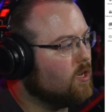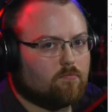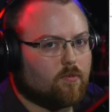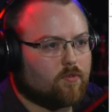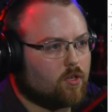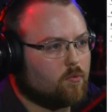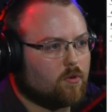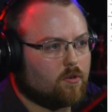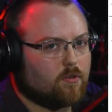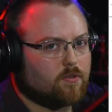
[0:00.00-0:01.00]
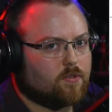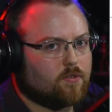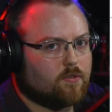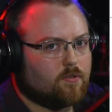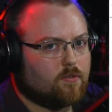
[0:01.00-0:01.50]

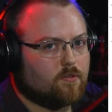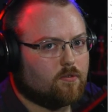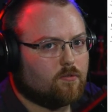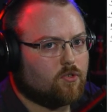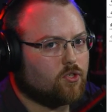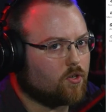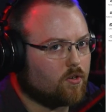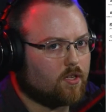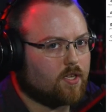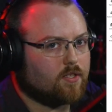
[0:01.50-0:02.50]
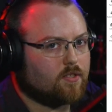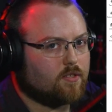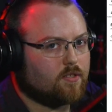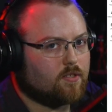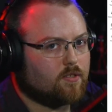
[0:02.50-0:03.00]
Reviewers,
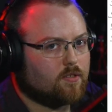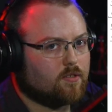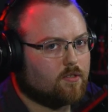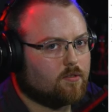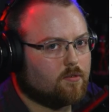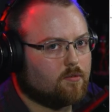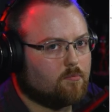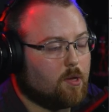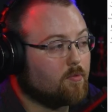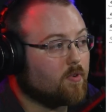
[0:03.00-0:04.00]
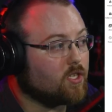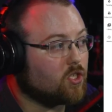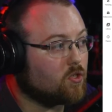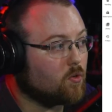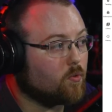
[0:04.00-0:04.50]
journalists, people who write
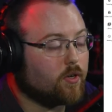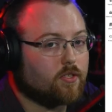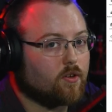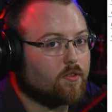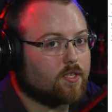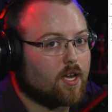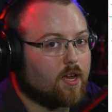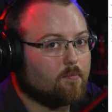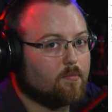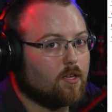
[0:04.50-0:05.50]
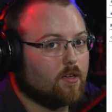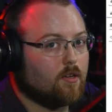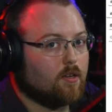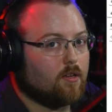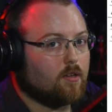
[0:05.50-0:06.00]
stories all the time.
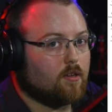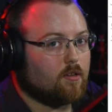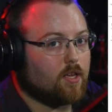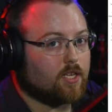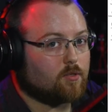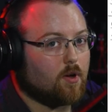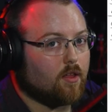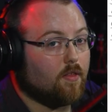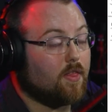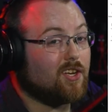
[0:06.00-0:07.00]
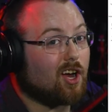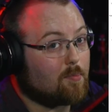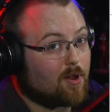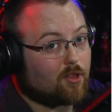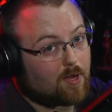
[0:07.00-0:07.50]
Guess what? They talk
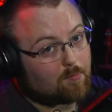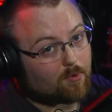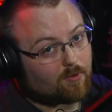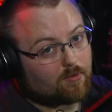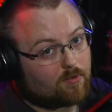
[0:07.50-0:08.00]
about other people.